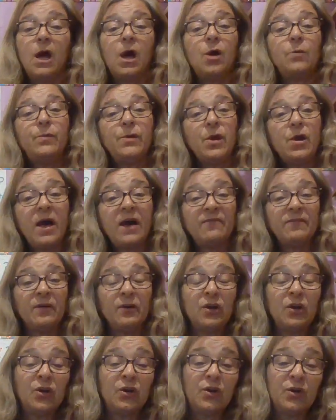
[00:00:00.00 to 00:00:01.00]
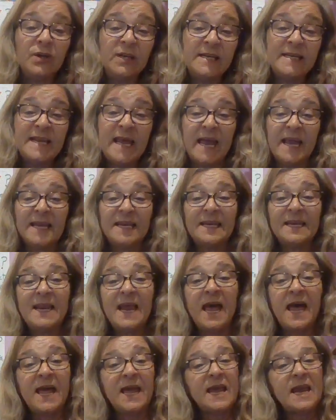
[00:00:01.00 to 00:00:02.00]
Hope you have a good day
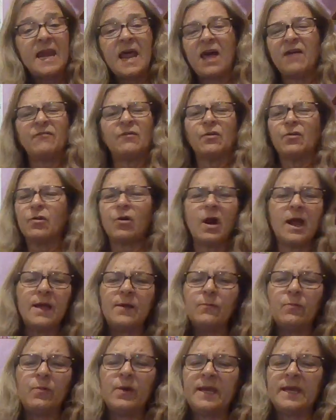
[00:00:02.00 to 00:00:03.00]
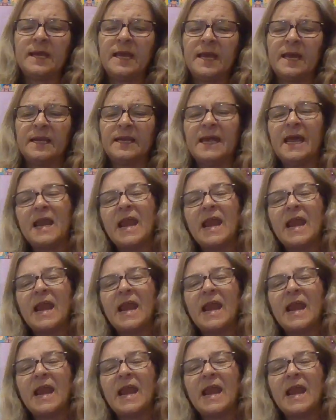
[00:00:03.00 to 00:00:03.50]
today and have a great weekend.